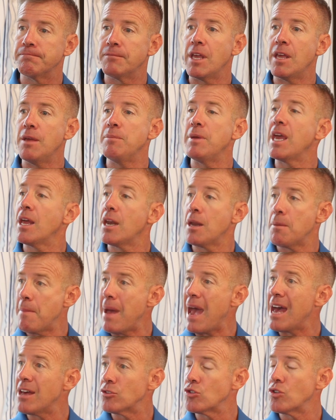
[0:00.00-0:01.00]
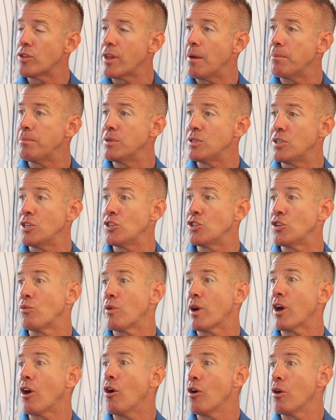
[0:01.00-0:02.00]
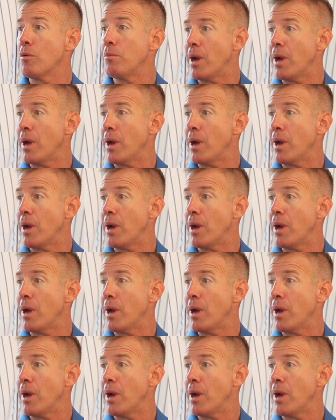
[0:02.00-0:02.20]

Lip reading: he began to master that position. Ricardo